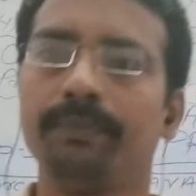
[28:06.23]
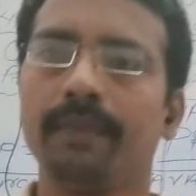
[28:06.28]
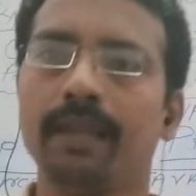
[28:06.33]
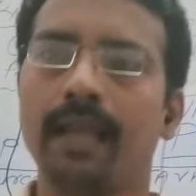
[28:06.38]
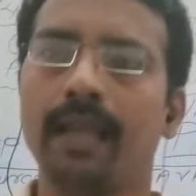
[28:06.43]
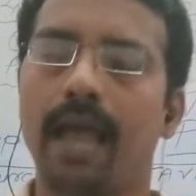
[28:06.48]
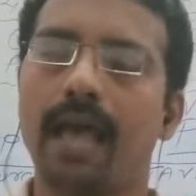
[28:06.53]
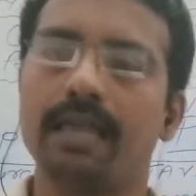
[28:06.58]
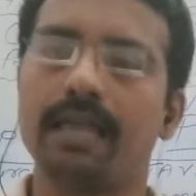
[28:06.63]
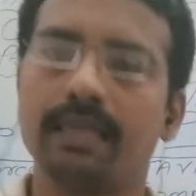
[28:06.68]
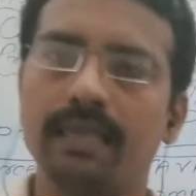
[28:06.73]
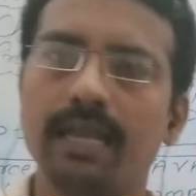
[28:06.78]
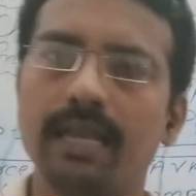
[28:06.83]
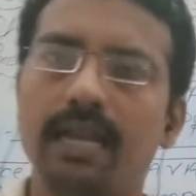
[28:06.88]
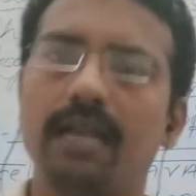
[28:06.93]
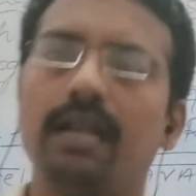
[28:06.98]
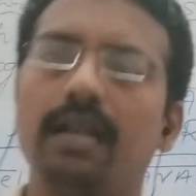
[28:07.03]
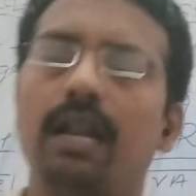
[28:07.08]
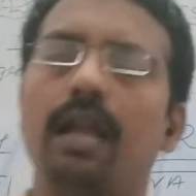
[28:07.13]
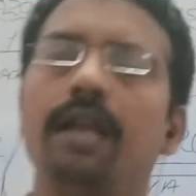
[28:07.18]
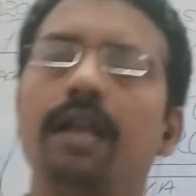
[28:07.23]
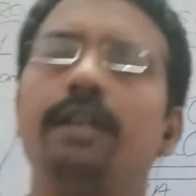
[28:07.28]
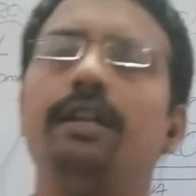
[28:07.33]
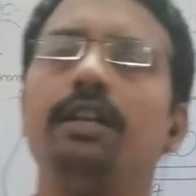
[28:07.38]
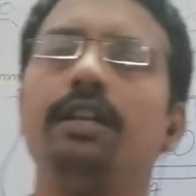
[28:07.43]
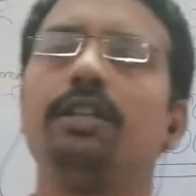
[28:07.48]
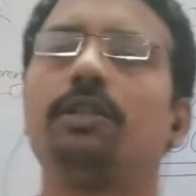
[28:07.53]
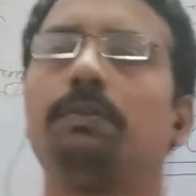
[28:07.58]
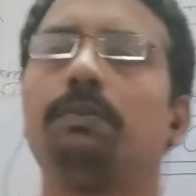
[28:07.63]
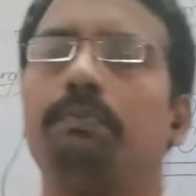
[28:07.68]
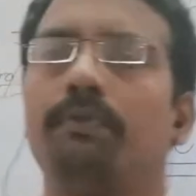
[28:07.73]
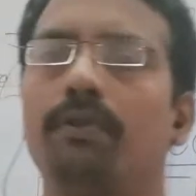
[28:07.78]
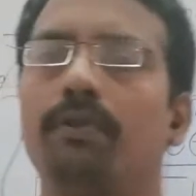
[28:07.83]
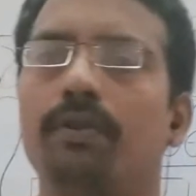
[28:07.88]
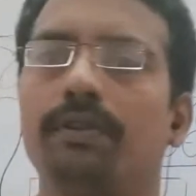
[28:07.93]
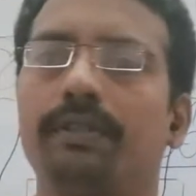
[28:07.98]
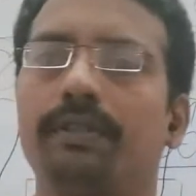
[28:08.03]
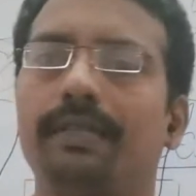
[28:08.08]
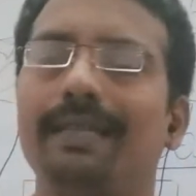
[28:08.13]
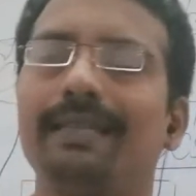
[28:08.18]
and then it is
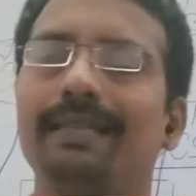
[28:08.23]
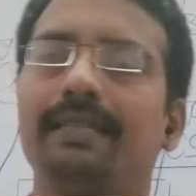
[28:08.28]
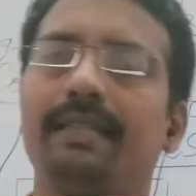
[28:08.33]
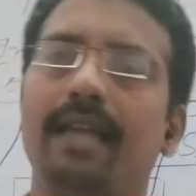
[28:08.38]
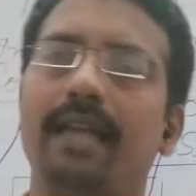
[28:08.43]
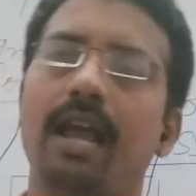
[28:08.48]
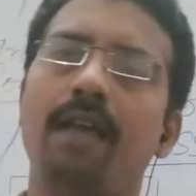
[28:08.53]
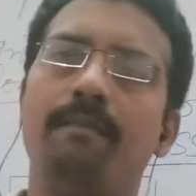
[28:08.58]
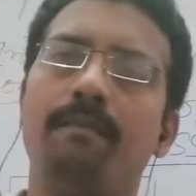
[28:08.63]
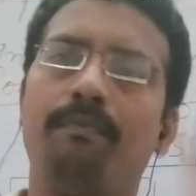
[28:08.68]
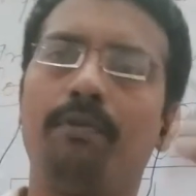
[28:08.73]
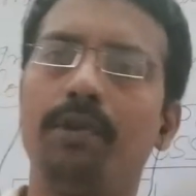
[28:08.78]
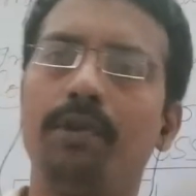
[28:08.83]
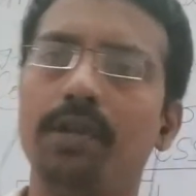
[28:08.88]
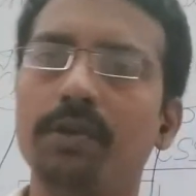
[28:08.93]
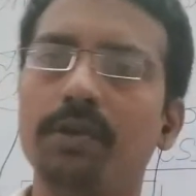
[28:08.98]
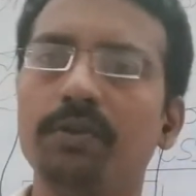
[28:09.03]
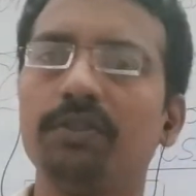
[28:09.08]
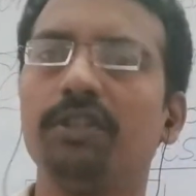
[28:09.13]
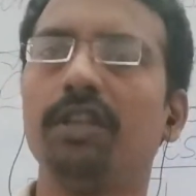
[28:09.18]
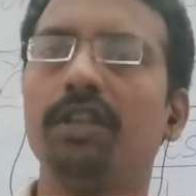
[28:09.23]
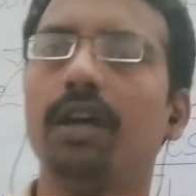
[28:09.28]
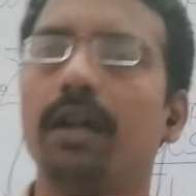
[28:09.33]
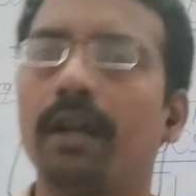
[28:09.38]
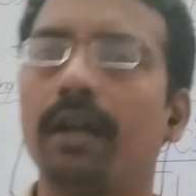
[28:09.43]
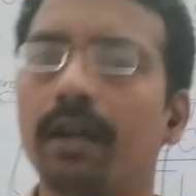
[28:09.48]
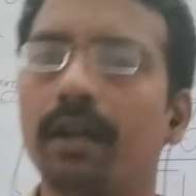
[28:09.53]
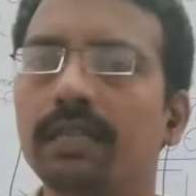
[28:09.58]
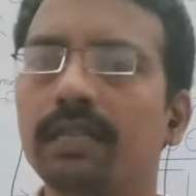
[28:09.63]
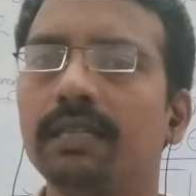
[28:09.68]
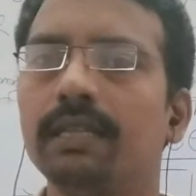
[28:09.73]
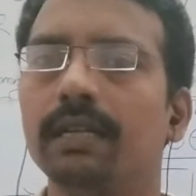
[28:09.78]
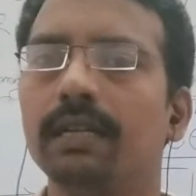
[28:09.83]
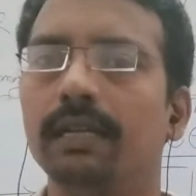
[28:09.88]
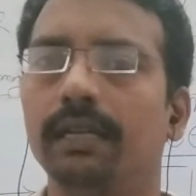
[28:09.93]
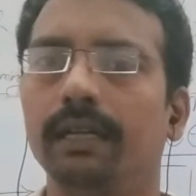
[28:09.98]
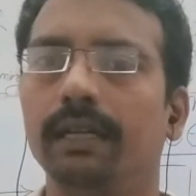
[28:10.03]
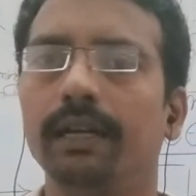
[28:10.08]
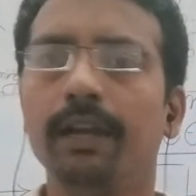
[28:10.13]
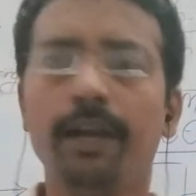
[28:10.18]
processed and produce the
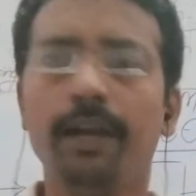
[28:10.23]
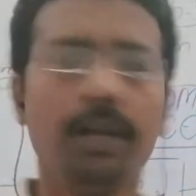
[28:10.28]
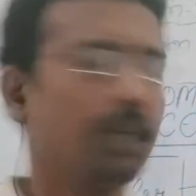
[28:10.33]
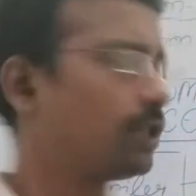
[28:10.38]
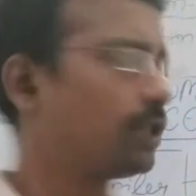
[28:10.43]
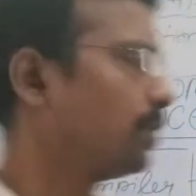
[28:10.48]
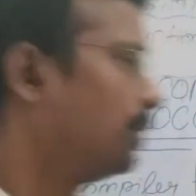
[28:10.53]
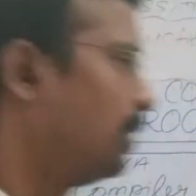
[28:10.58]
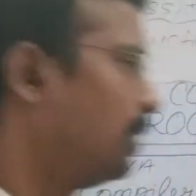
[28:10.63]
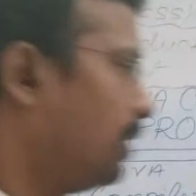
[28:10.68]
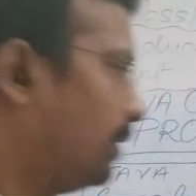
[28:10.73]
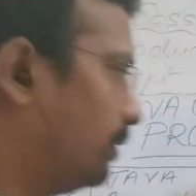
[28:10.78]
result. So